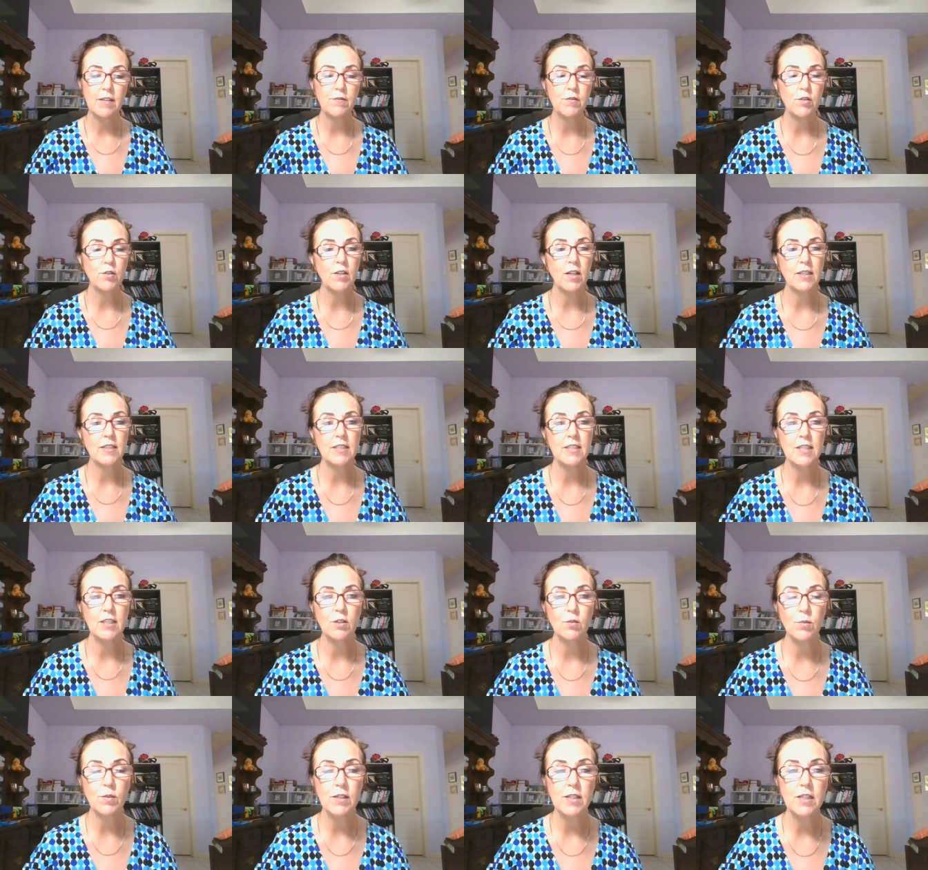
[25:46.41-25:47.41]
If you'd like to get
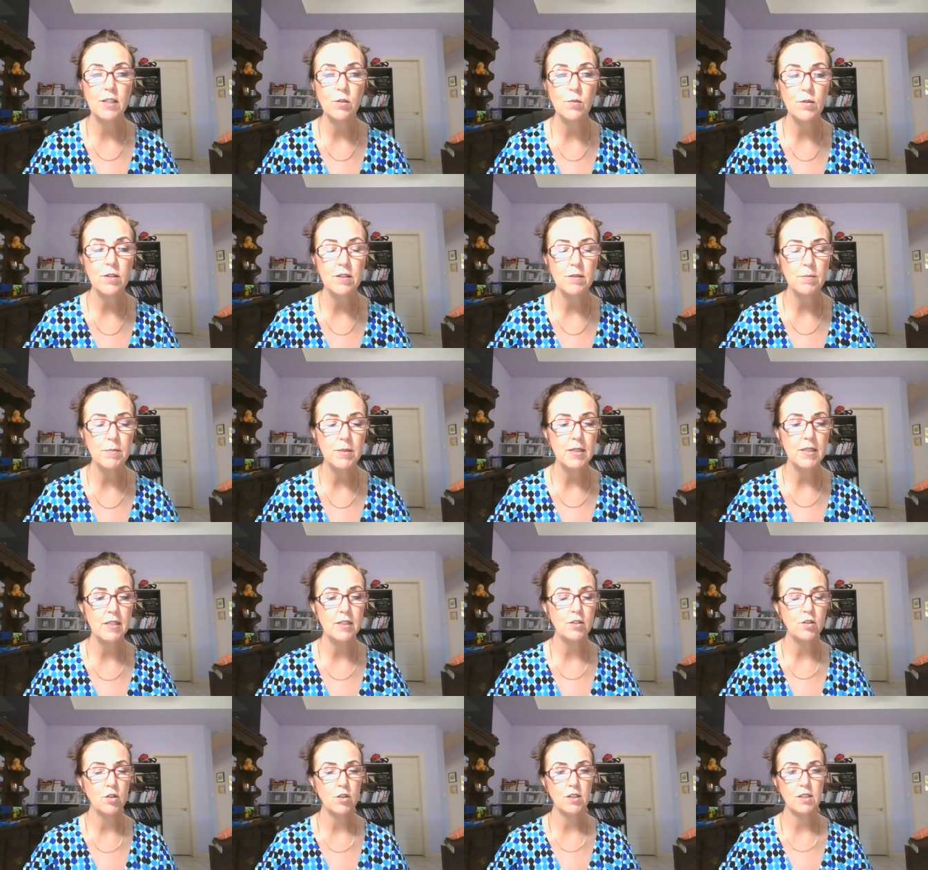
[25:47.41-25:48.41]
a reading with
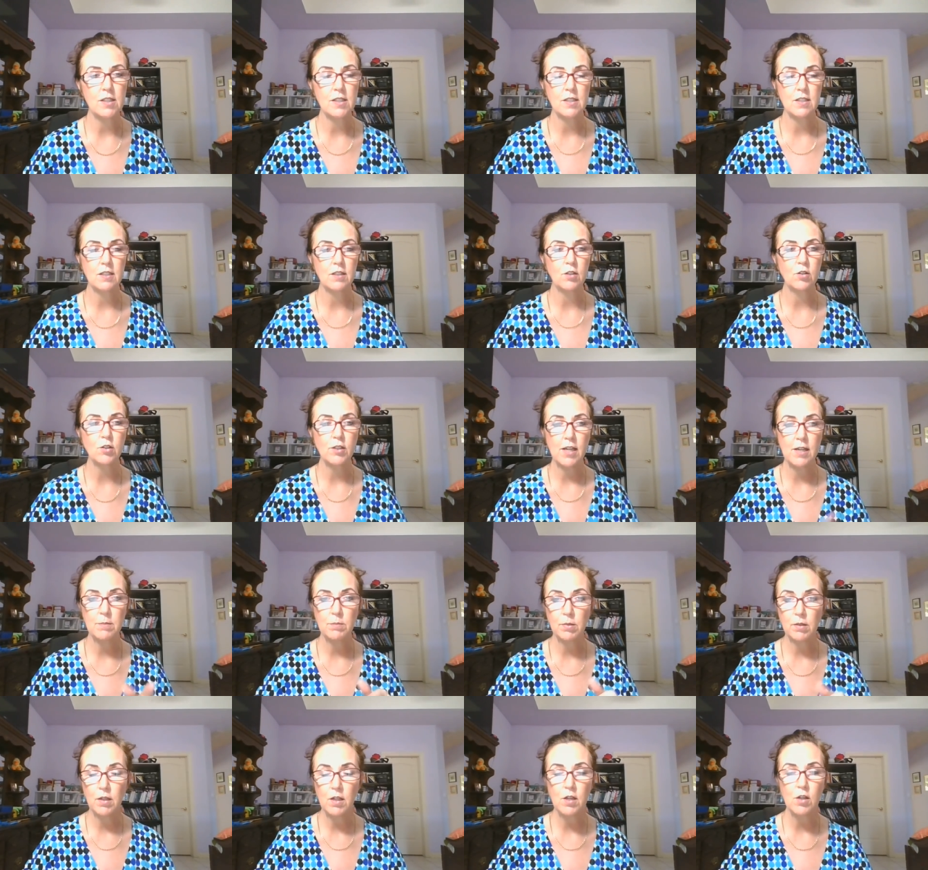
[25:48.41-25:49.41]
me, just look down
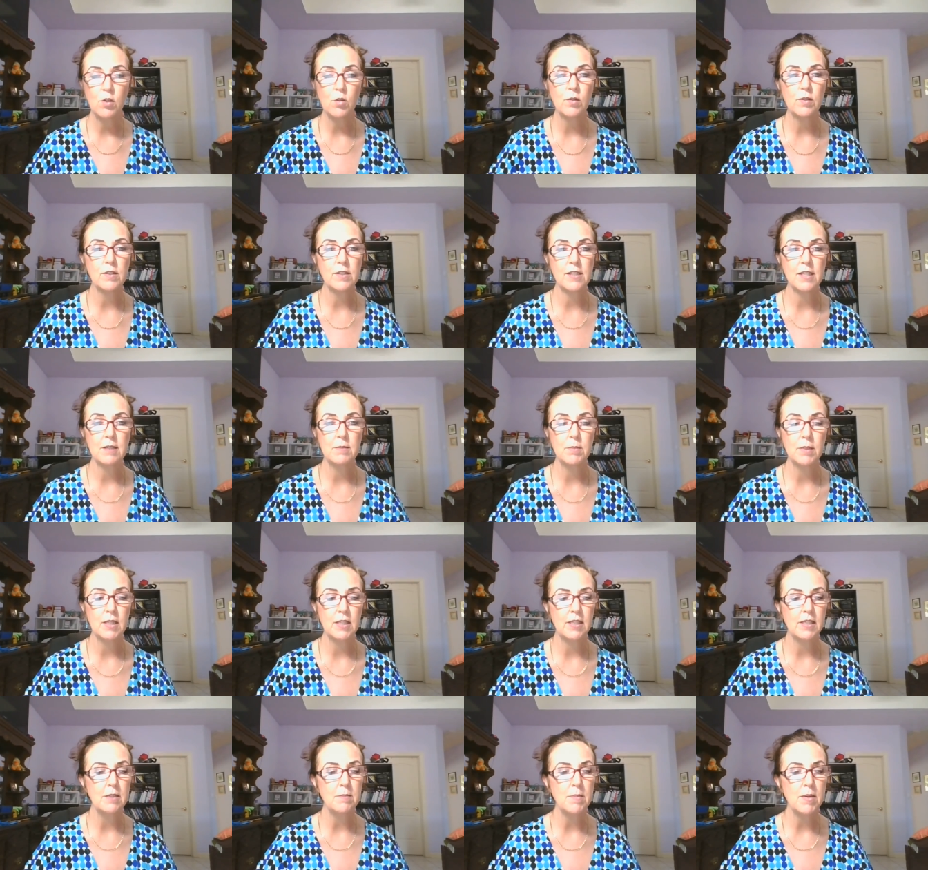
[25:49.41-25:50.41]
below and send me
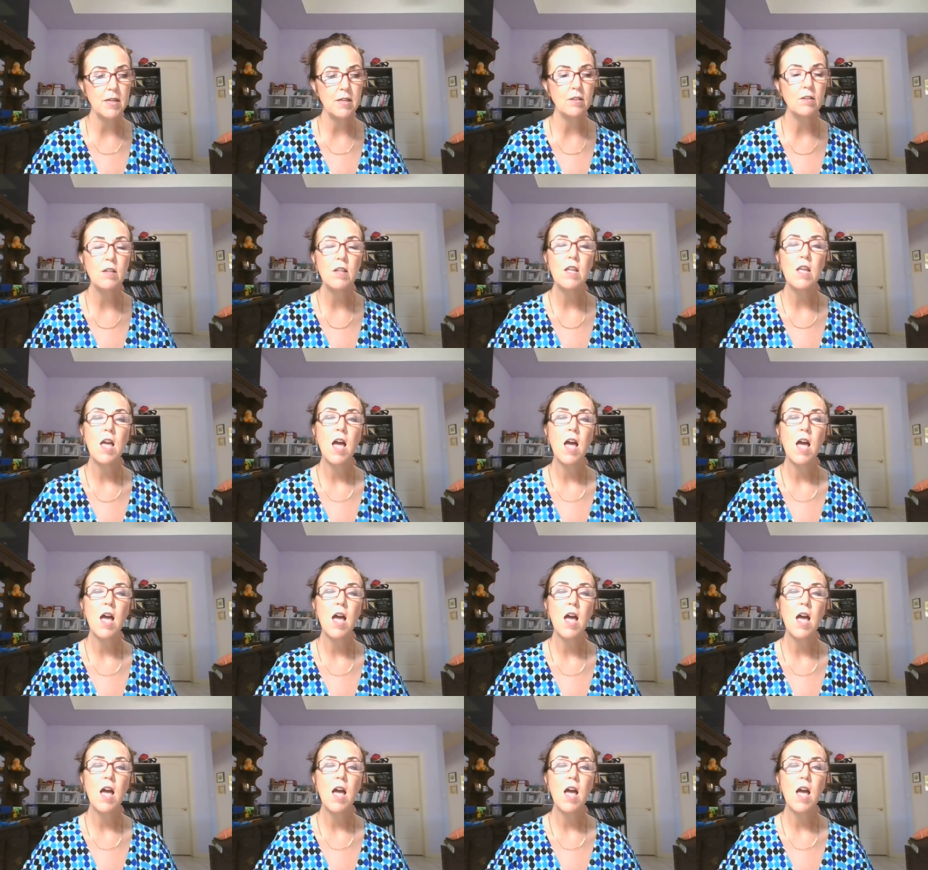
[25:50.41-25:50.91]
an email.